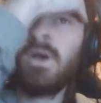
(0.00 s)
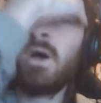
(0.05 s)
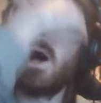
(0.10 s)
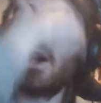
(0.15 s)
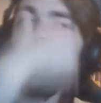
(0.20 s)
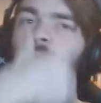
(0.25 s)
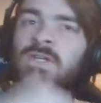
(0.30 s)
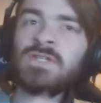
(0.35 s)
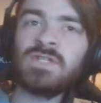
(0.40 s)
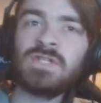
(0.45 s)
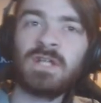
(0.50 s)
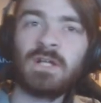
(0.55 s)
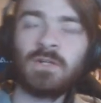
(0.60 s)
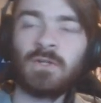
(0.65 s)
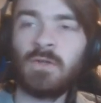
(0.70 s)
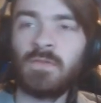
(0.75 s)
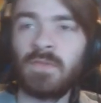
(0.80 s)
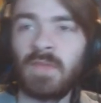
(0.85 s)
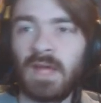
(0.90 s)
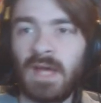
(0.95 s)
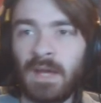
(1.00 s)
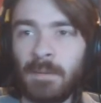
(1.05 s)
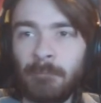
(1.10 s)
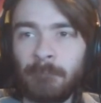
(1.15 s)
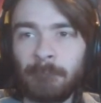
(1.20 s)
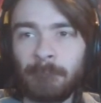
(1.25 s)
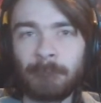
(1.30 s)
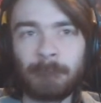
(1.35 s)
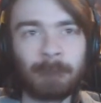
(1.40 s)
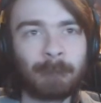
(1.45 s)
Are we still not there?
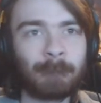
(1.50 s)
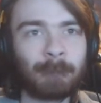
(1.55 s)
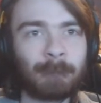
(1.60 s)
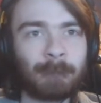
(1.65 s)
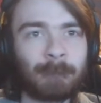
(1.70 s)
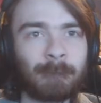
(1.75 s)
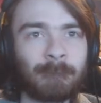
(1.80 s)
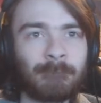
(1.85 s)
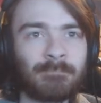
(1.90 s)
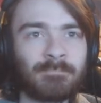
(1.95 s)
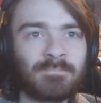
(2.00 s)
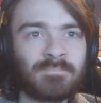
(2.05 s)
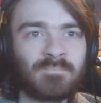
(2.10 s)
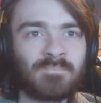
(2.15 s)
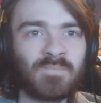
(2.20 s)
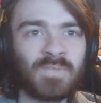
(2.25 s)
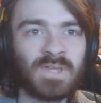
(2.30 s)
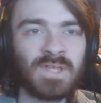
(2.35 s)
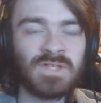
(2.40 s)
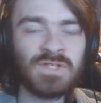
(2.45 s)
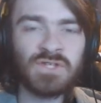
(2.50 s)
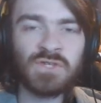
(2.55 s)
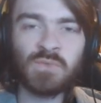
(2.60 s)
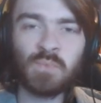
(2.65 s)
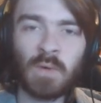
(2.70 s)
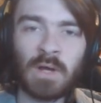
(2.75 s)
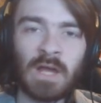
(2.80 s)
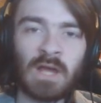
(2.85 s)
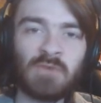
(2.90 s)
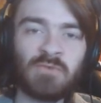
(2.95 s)
This is
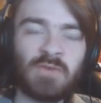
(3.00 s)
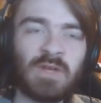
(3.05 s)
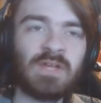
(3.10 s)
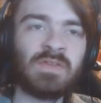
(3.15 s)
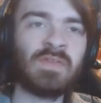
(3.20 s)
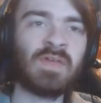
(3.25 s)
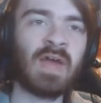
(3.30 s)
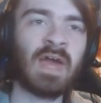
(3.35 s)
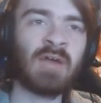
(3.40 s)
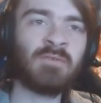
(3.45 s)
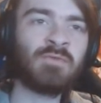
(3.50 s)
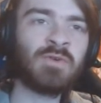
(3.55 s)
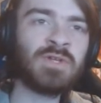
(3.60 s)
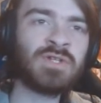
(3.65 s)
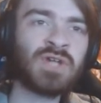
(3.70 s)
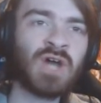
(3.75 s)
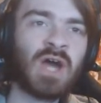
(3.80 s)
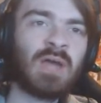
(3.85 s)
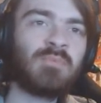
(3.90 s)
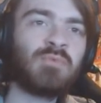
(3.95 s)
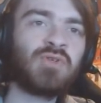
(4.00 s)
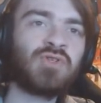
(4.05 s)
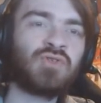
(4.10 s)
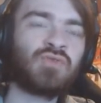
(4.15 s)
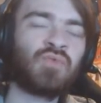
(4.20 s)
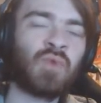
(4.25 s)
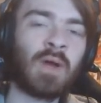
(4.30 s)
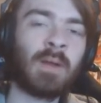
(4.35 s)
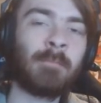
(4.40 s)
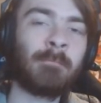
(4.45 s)
why I think that every time you
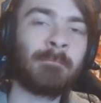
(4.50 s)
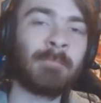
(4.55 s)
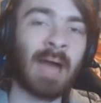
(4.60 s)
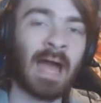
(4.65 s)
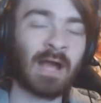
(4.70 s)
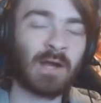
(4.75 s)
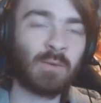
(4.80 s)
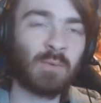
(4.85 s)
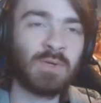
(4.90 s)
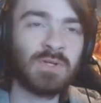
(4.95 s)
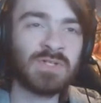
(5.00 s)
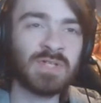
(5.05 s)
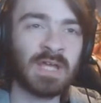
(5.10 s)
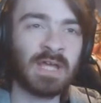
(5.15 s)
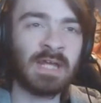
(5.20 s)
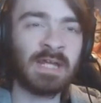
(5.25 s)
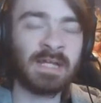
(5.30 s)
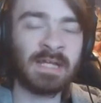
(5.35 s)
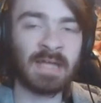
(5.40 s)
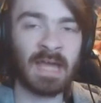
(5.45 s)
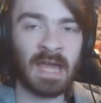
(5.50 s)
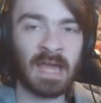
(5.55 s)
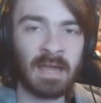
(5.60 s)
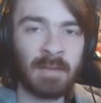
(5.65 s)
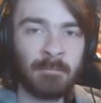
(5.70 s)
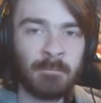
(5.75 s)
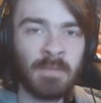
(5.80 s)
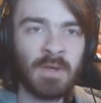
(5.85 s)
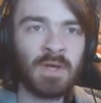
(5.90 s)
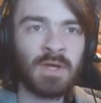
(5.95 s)
should run backwards in a
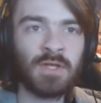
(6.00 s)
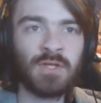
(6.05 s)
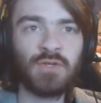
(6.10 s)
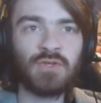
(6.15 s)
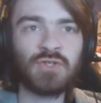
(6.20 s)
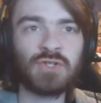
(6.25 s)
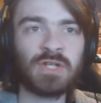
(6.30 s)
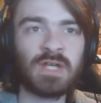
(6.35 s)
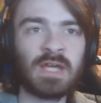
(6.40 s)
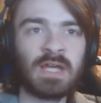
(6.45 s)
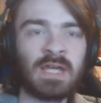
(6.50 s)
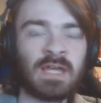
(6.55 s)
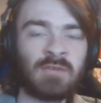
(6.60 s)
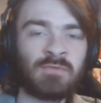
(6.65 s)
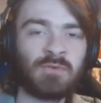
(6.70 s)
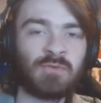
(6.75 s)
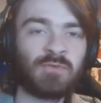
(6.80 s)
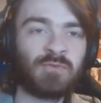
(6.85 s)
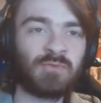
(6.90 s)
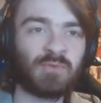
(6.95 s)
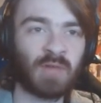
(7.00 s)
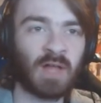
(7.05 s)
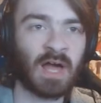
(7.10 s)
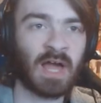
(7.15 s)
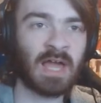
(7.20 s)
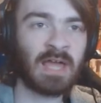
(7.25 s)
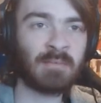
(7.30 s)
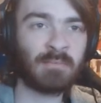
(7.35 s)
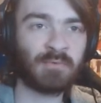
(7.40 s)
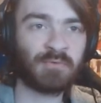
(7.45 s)
game, you should get given
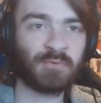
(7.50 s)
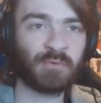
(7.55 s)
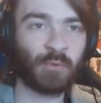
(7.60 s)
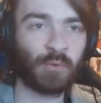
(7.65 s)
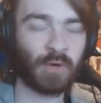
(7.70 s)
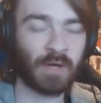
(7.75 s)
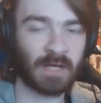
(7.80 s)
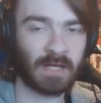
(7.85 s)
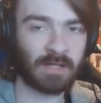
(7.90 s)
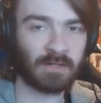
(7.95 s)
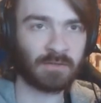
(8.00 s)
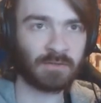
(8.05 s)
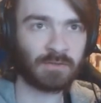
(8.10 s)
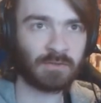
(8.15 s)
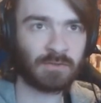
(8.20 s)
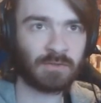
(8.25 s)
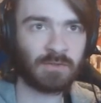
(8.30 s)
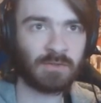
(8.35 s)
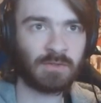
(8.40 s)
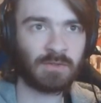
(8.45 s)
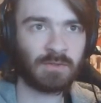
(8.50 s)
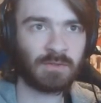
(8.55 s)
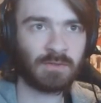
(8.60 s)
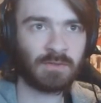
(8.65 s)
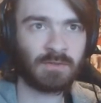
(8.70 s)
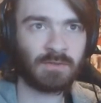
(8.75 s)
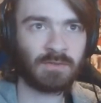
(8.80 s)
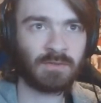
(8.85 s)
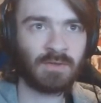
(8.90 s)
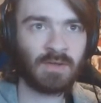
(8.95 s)
fly beforehand.
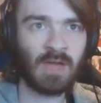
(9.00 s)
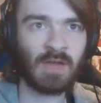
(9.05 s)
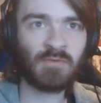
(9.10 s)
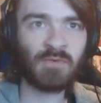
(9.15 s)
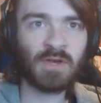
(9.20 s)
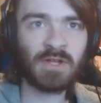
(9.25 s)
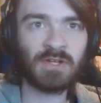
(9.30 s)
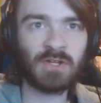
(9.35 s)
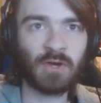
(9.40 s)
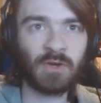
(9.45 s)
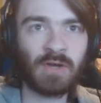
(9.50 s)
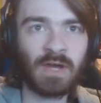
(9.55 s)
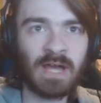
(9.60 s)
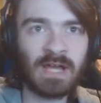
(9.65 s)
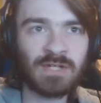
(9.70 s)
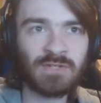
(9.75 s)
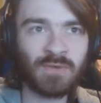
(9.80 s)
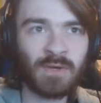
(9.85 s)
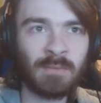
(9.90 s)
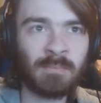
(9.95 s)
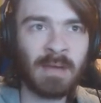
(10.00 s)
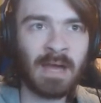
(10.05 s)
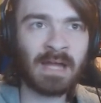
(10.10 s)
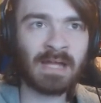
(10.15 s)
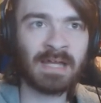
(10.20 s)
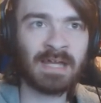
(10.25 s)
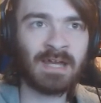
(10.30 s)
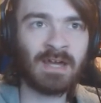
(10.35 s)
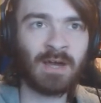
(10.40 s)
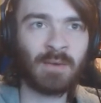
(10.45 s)
If I'd known I had to run
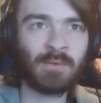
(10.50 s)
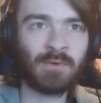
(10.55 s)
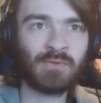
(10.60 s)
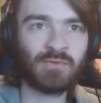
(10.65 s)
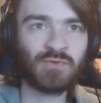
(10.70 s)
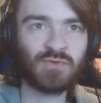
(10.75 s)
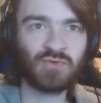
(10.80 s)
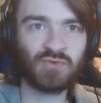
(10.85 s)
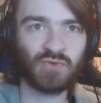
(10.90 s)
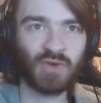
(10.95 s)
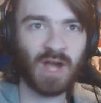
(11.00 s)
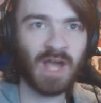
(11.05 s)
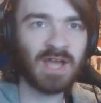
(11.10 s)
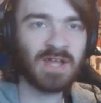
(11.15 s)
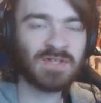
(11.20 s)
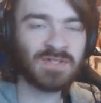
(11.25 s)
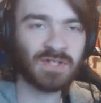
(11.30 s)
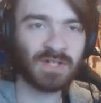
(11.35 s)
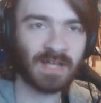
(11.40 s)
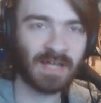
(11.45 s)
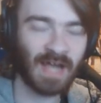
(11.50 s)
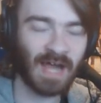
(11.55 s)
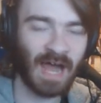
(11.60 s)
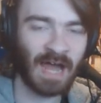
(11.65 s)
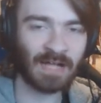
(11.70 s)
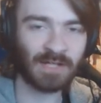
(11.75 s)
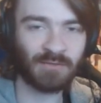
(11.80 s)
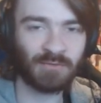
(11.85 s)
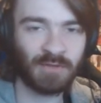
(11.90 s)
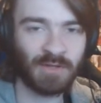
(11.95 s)
back here, I would have tried to like
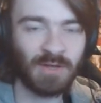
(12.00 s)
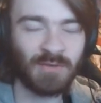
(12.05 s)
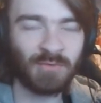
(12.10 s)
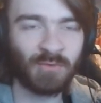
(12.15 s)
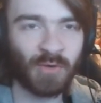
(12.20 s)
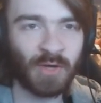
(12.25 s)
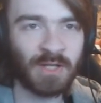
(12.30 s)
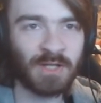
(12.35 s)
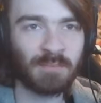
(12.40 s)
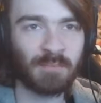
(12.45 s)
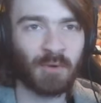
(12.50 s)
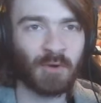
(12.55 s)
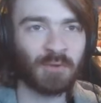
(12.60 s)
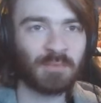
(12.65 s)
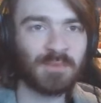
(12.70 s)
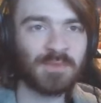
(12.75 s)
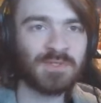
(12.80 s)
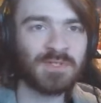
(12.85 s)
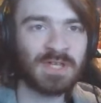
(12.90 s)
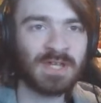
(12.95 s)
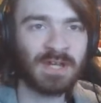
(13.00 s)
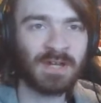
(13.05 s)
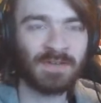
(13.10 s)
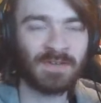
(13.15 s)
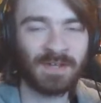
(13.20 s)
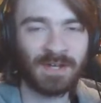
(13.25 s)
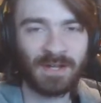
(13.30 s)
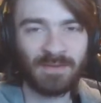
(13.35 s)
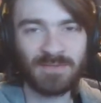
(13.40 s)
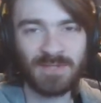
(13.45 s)
actively avoid the Pokemon Center and
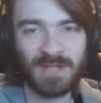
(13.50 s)
then I would